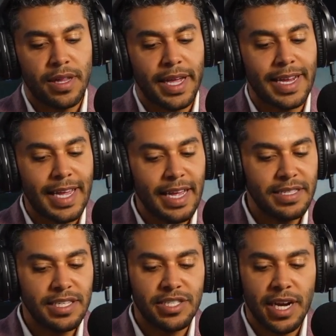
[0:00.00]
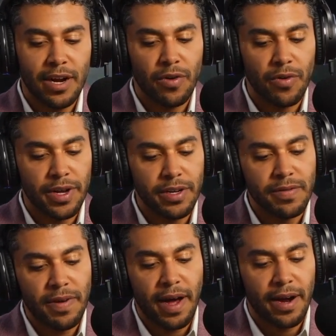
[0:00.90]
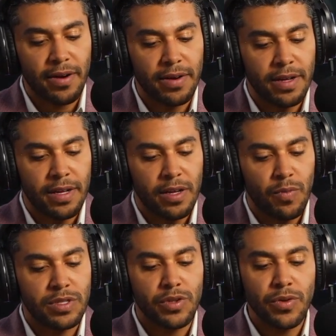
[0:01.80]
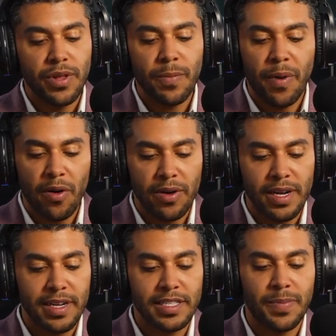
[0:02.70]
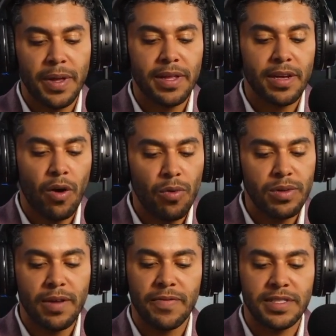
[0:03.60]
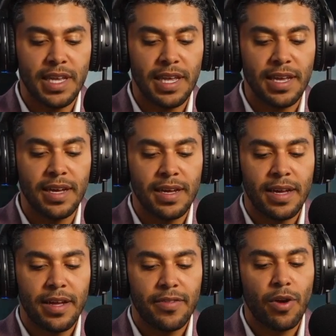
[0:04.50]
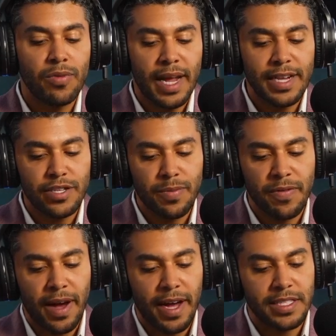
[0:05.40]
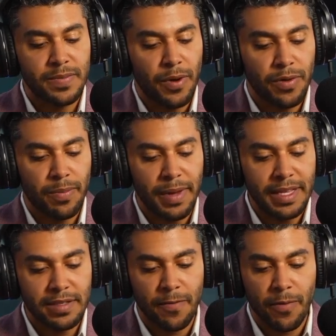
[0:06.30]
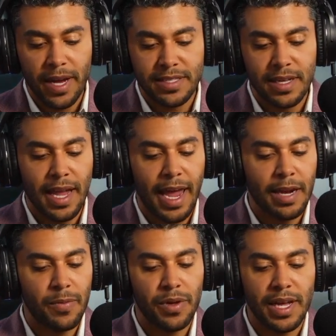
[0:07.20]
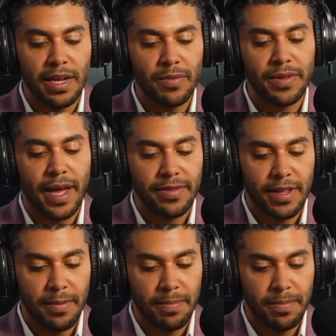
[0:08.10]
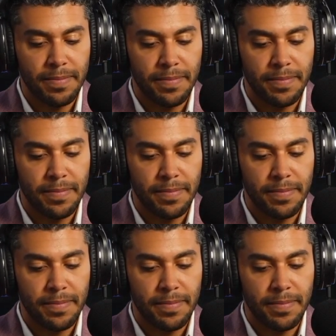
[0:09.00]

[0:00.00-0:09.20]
like an easy chair or a good fire, which do their part in dispelling cold and fatigue, though nature provides both means of rest and animal heat without them.